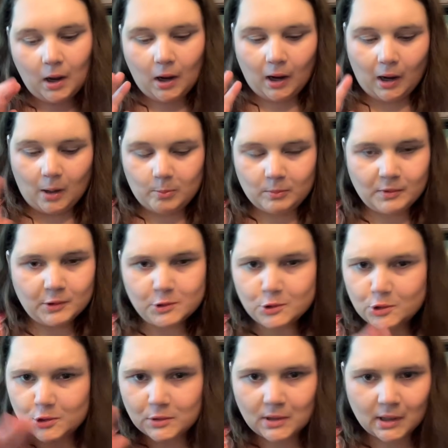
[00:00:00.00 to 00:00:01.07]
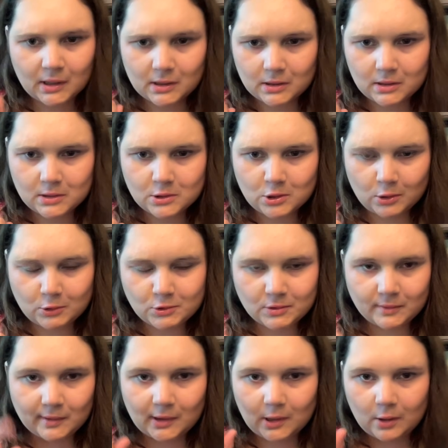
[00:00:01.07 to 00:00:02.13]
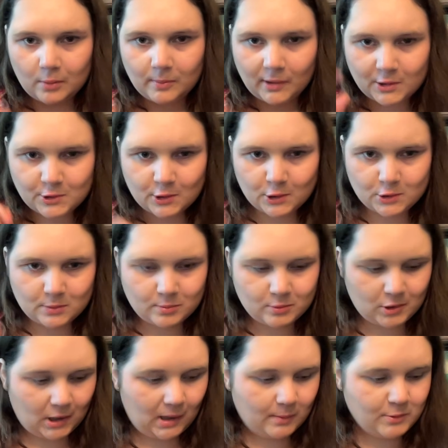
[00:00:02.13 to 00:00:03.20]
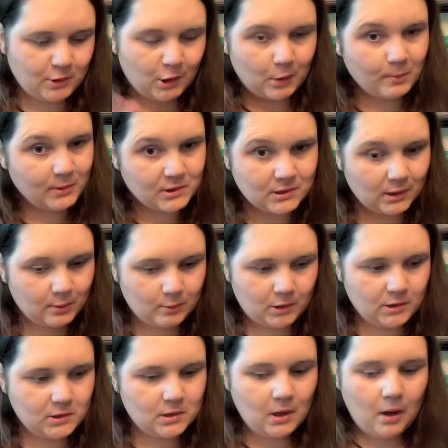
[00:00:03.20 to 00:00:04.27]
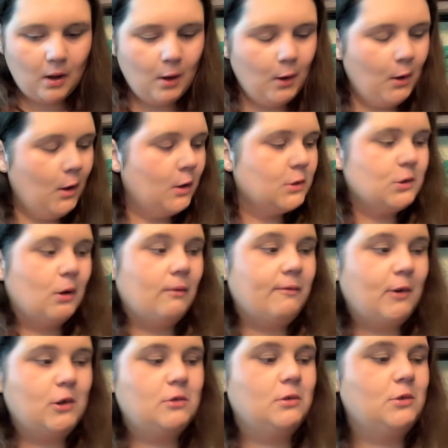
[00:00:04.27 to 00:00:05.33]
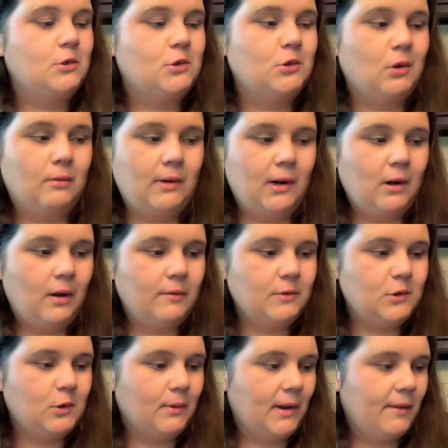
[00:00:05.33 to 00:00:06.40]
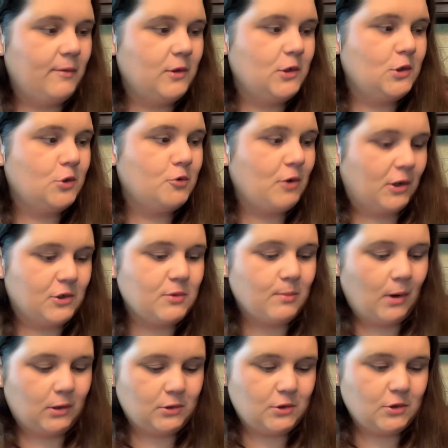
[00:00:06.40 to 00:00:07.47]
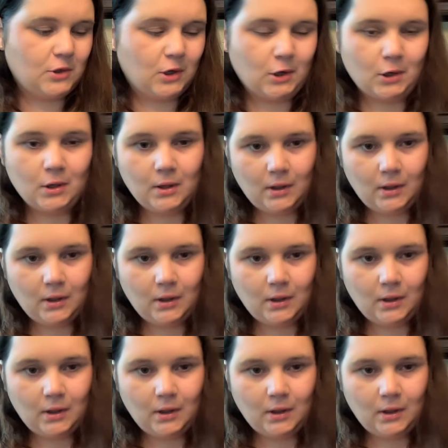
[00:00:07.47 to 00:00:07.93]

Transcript: Let's just get into this Dollar Tree video. Make sure you're subscribed so you don't miss the other ones. So first, let's just start right off. So we have the stretch monster.